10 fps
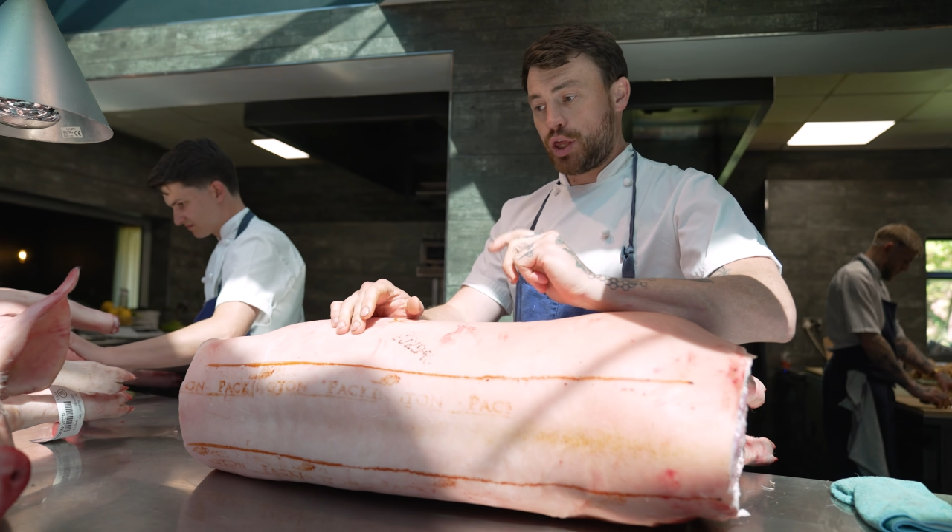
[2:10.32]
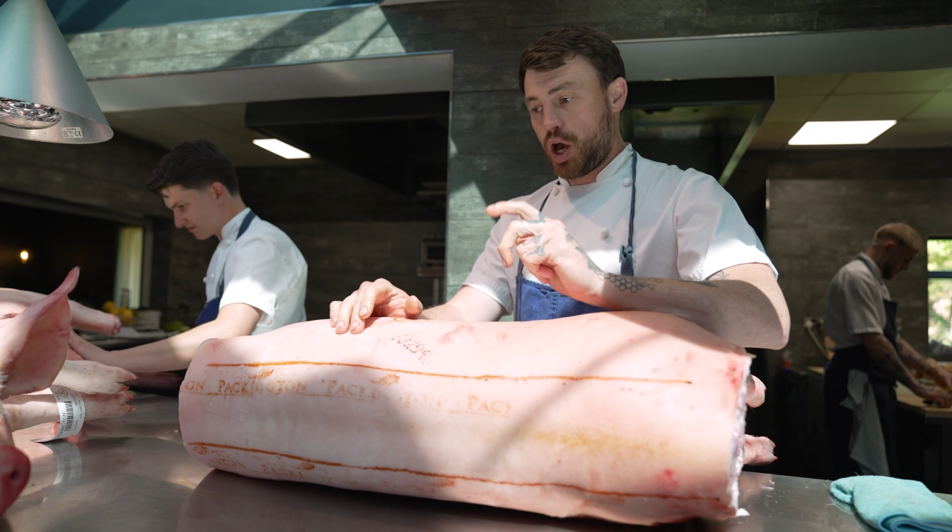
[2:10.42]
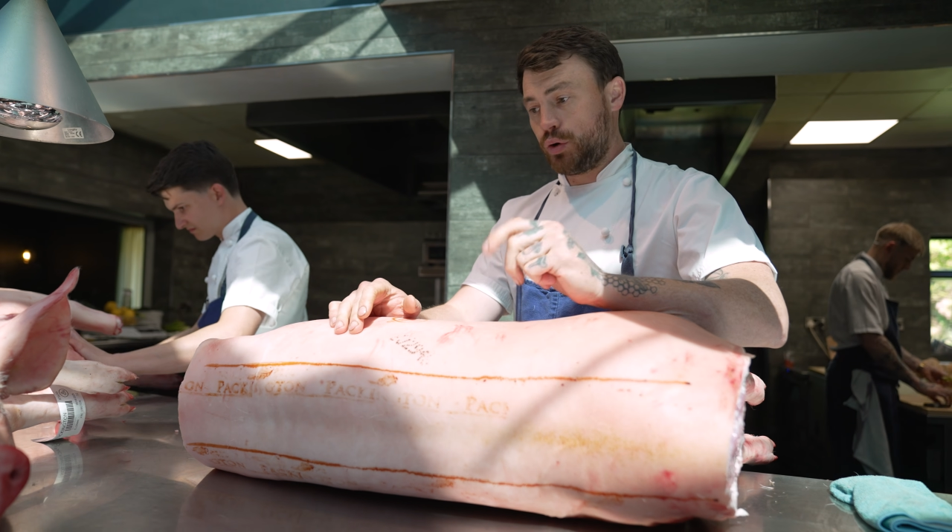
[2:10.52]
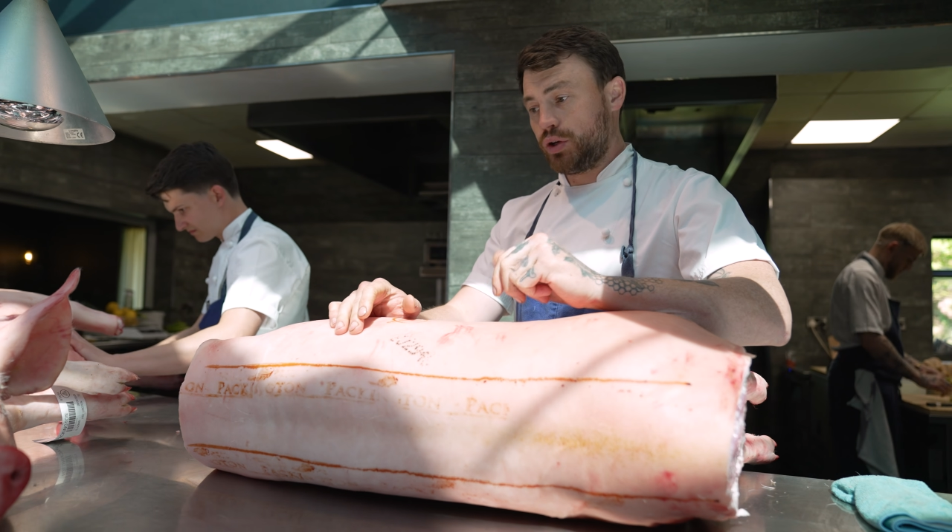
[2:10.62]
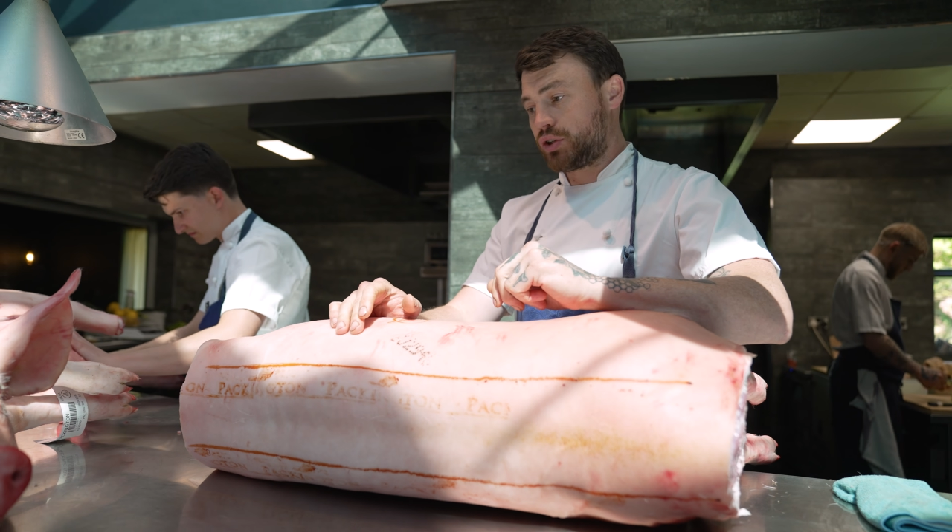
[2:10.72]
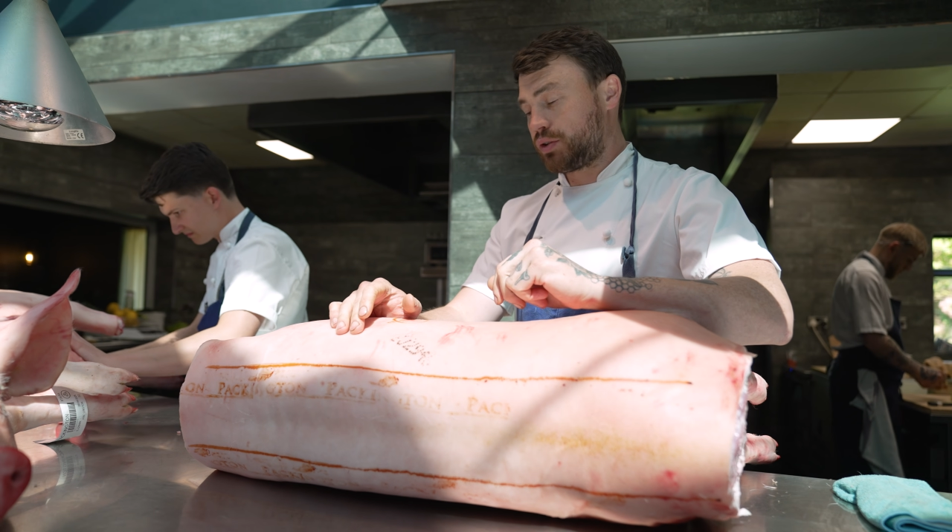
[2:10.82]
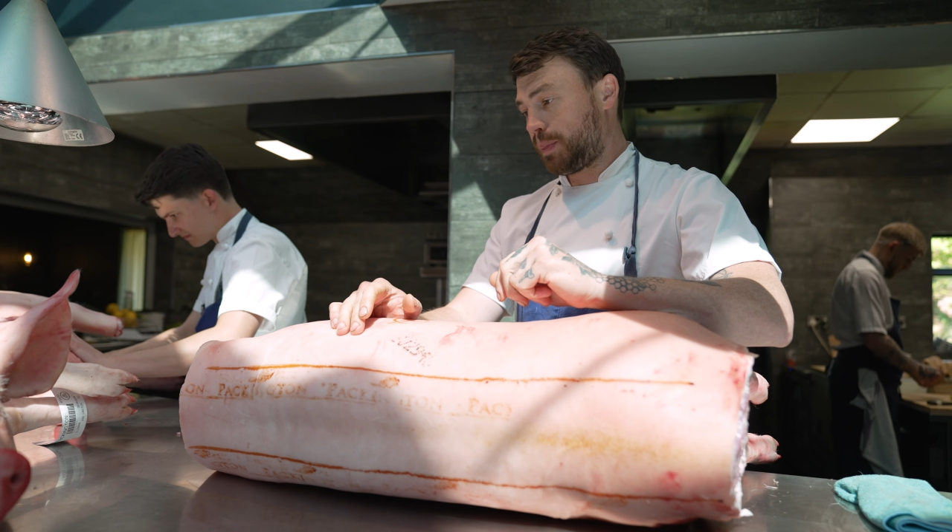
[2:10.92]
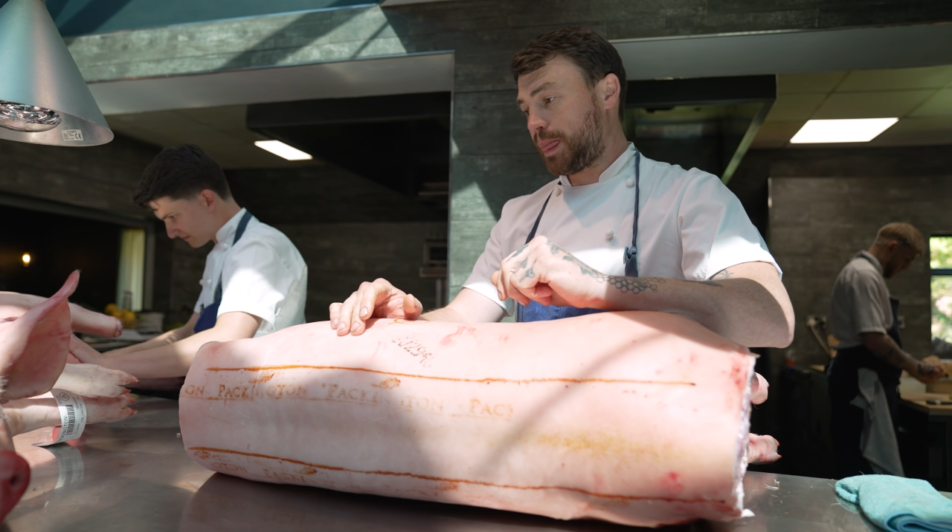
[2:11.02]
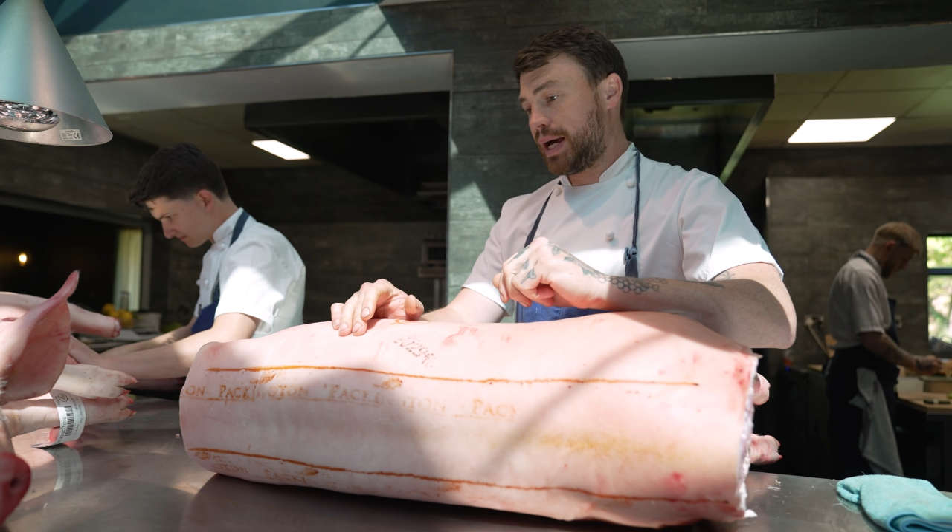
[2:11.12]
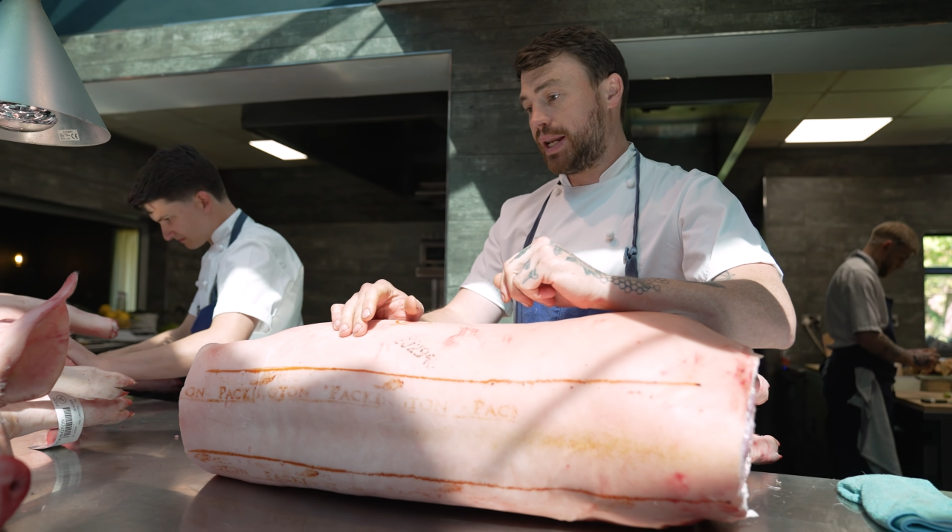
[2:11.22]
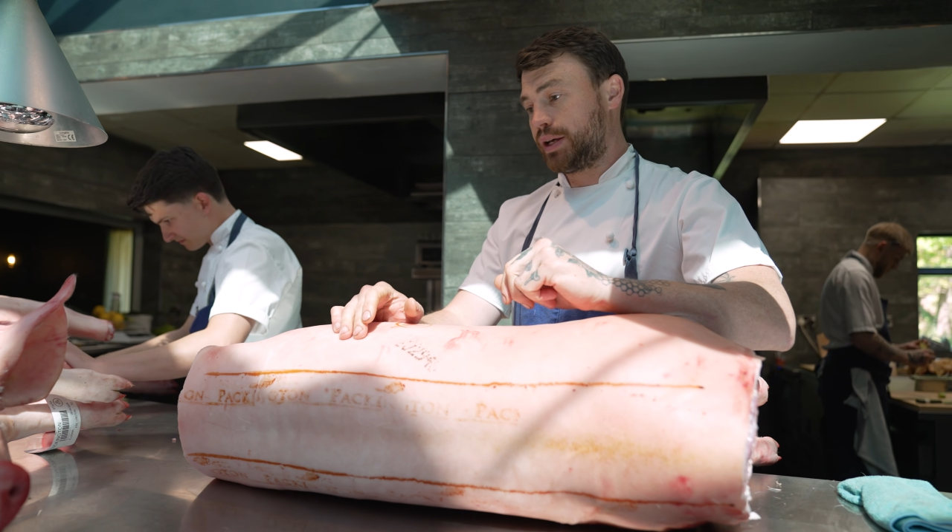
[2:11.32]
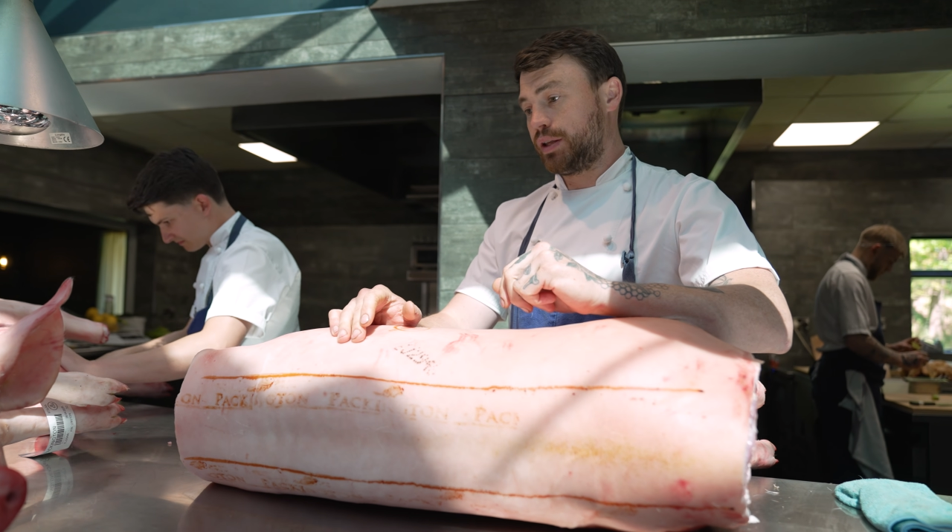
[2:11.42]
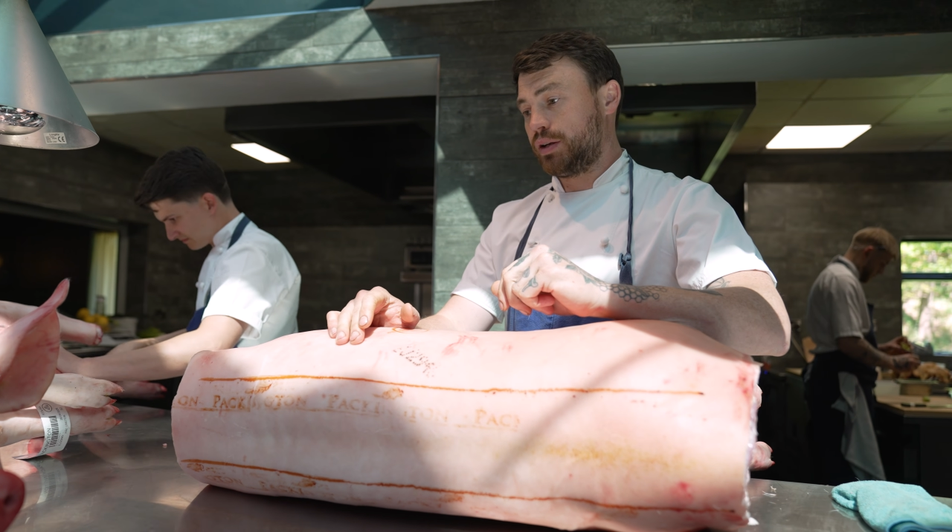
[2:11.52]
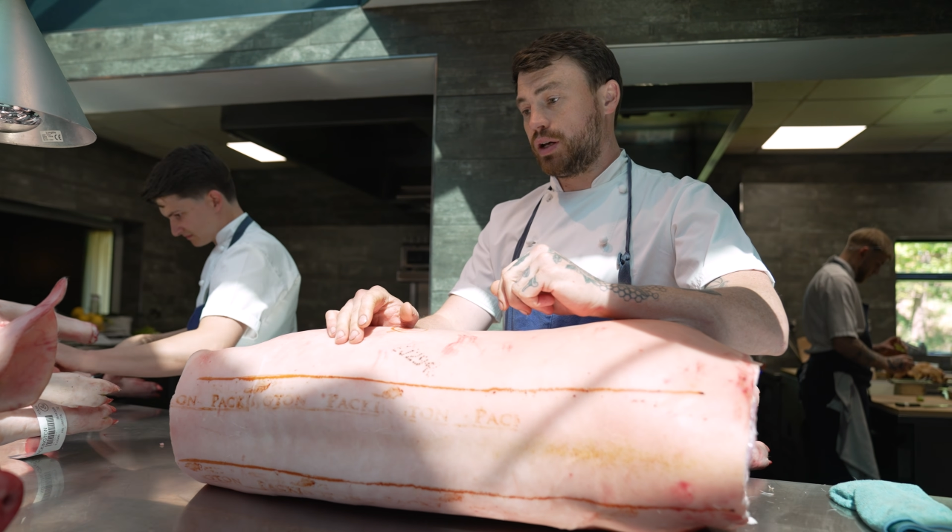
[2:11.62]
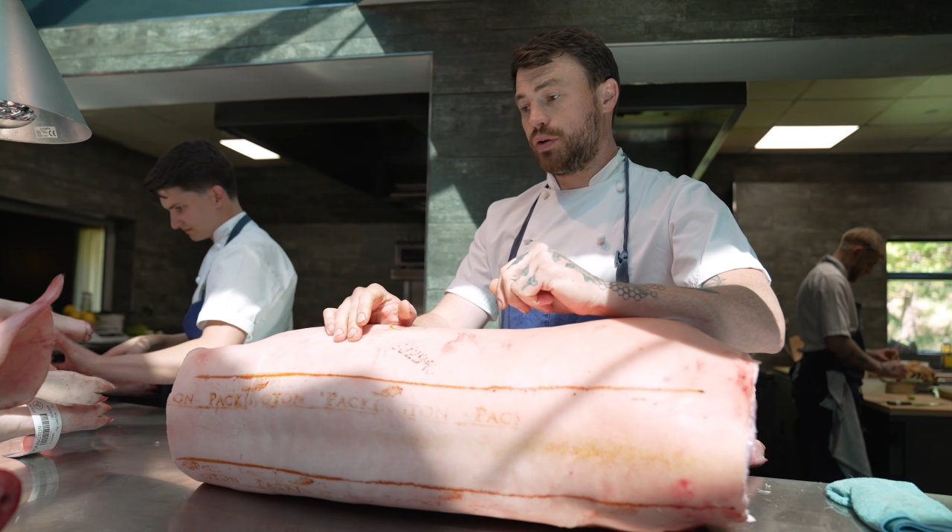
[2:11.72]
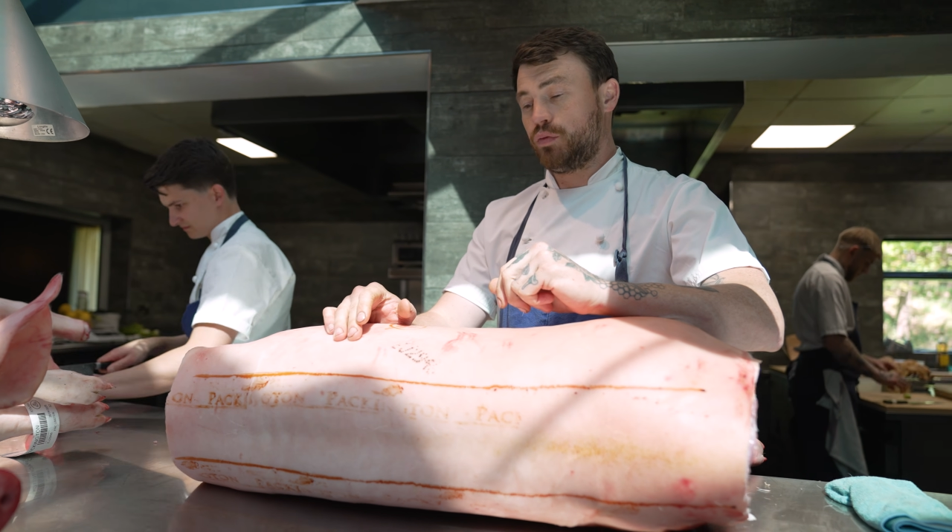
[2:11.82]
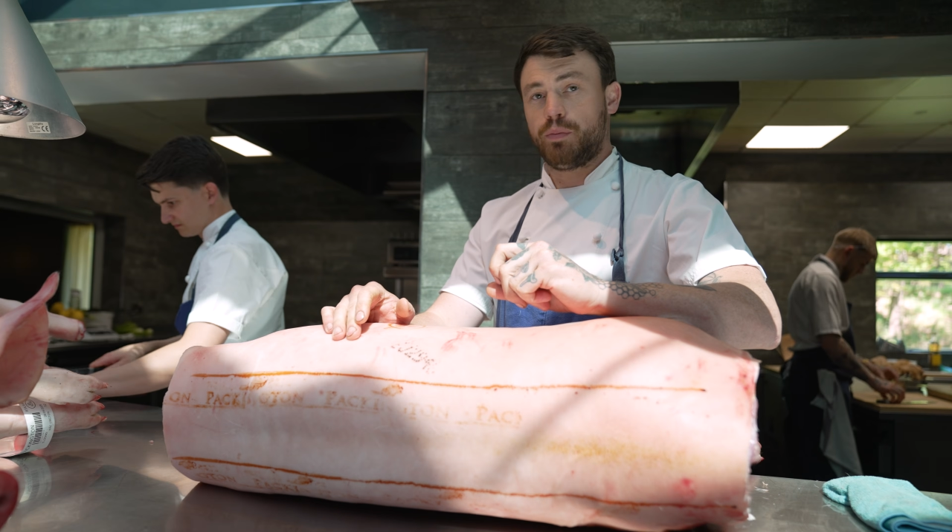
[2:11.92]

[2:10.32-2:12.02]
of the owners, Alec and